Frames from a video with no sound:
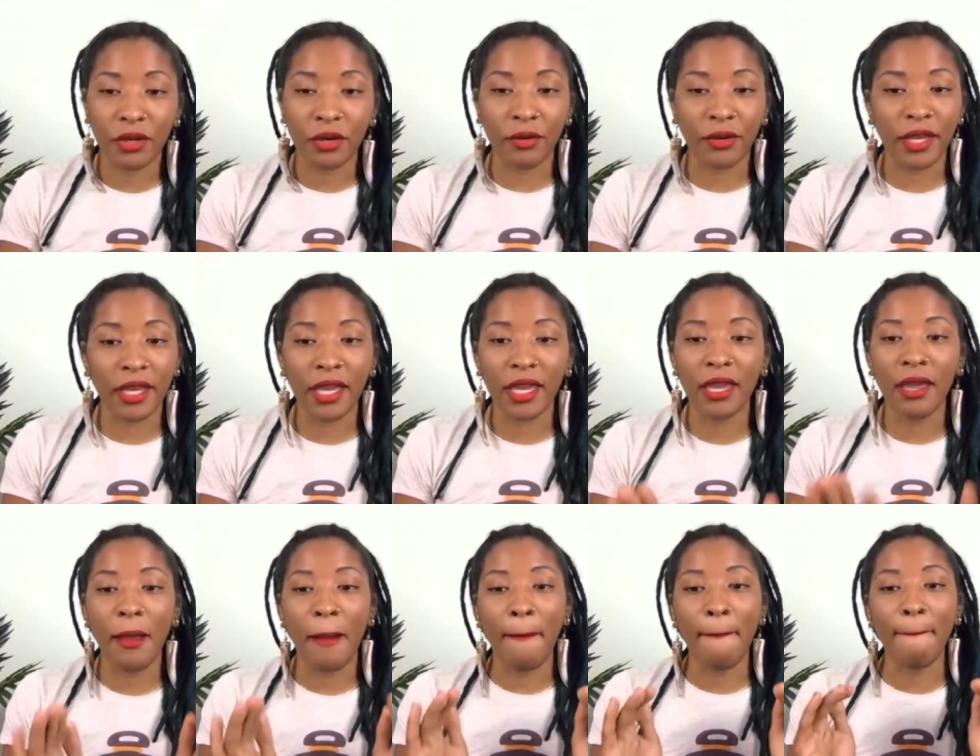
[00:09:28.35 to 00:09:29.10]

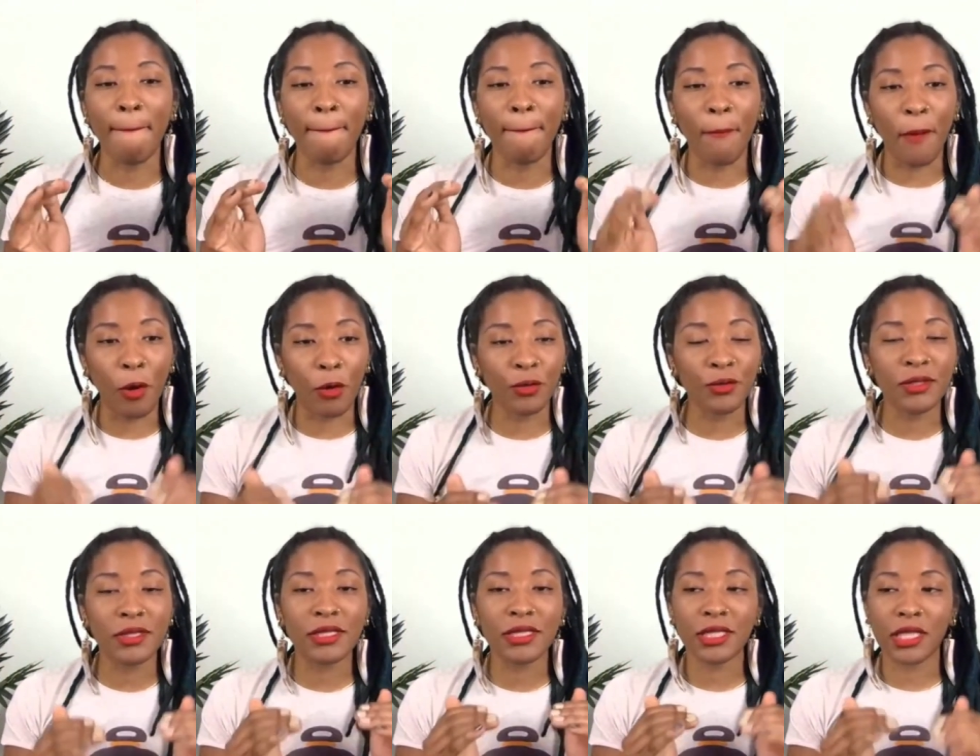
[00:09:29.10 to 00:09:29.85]
Okay.
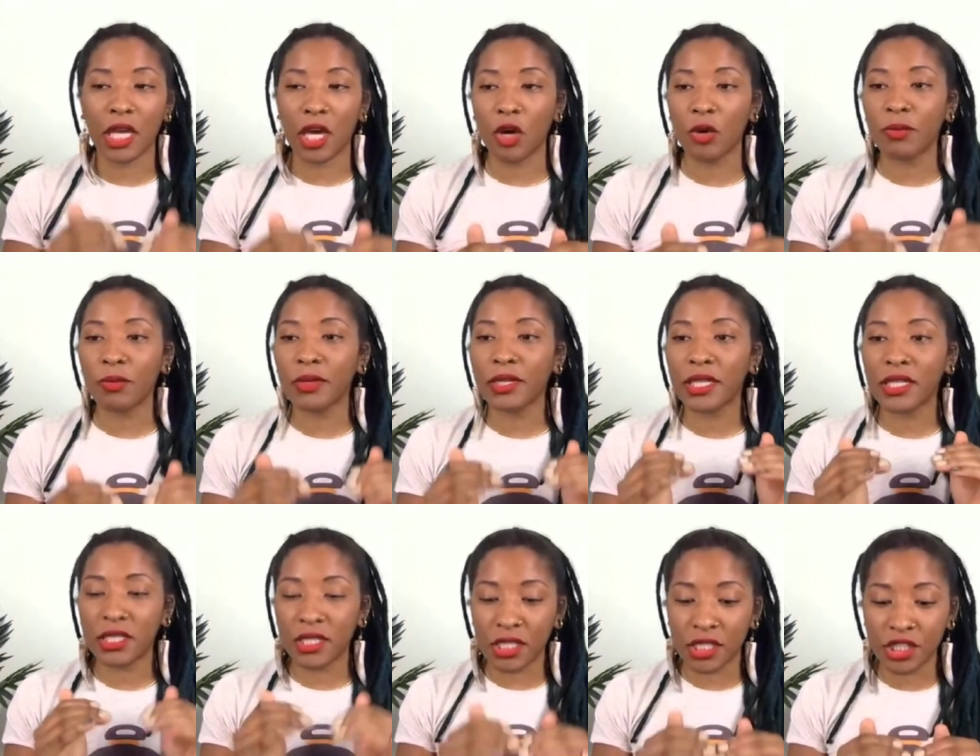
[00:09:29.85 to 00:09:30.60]
Most scalp
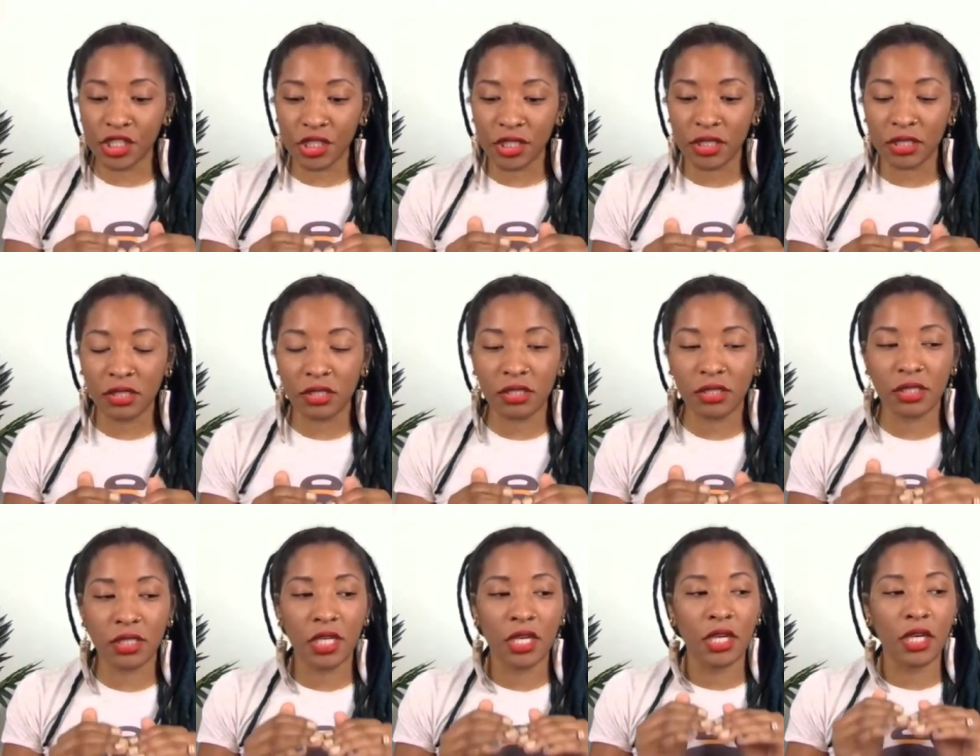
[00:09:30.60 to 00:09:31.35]

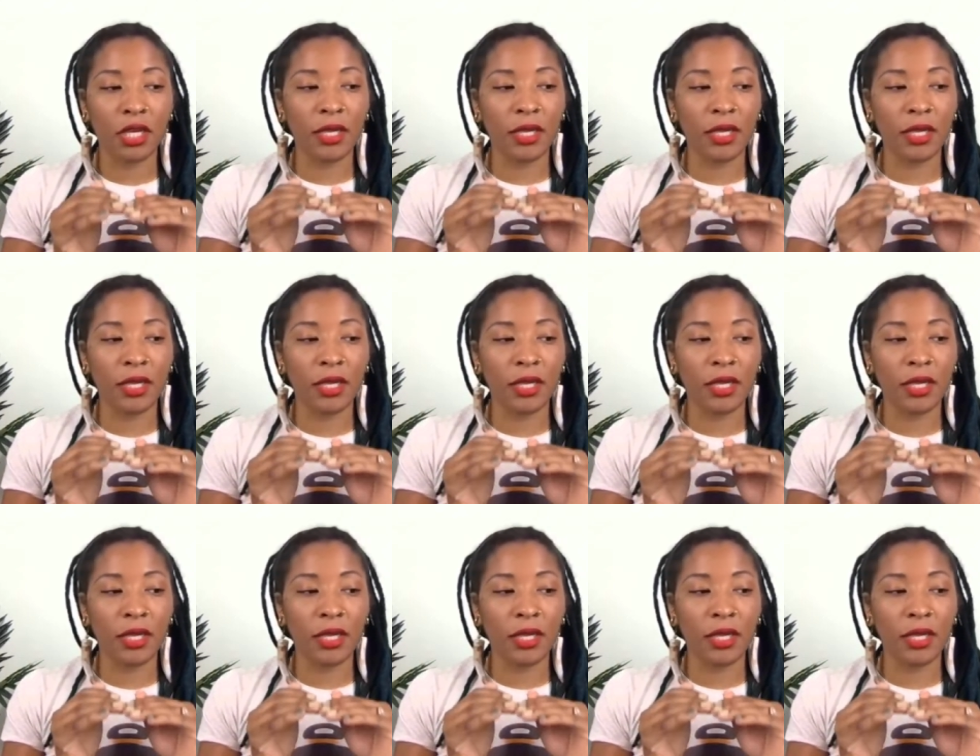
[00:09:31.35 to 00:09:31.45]
conditions,